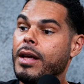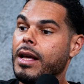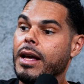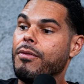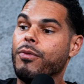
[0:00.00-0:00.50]

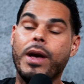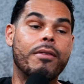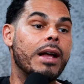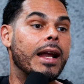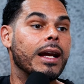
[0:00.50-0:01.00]
if we
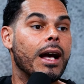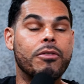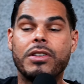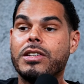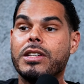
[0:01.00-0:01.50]
ever had a
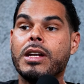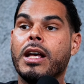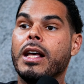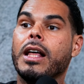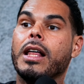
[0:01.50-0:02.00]
conversation,
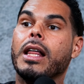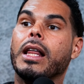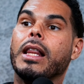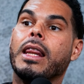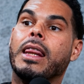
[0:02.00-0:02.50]

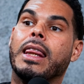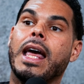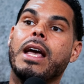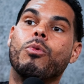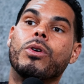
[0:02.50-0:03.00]

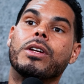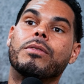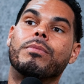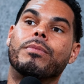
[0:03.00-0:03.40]
they would